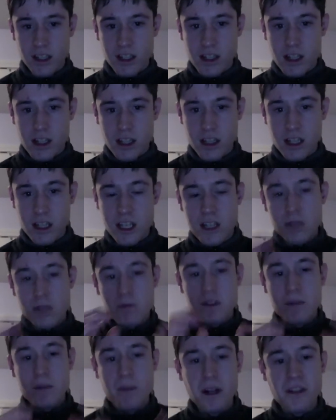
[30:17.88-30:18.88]
this was
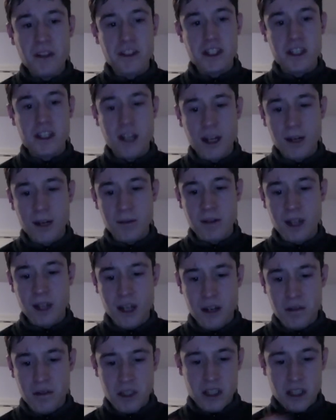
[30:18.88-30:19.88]
about the time that I
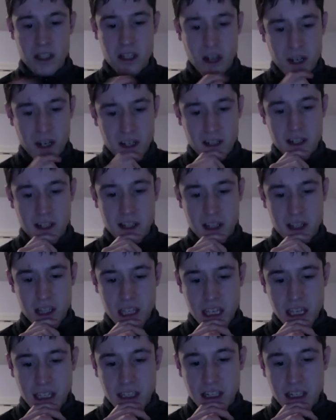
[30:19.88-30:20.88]
was starting to
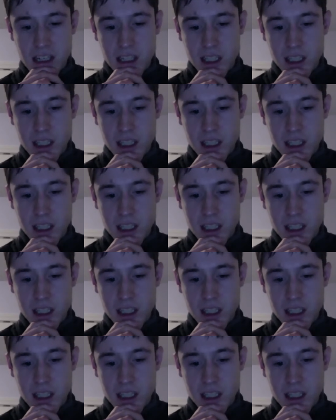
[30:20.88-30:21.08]
think.